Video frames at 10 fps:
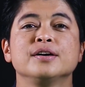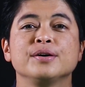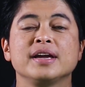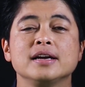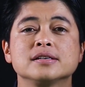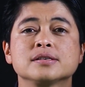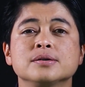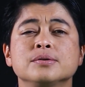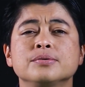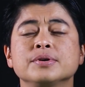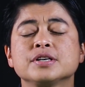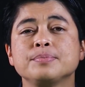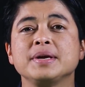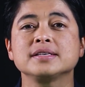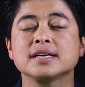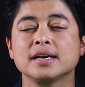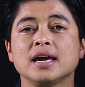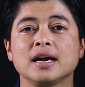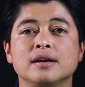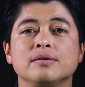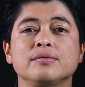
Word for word: Okay, so which means again,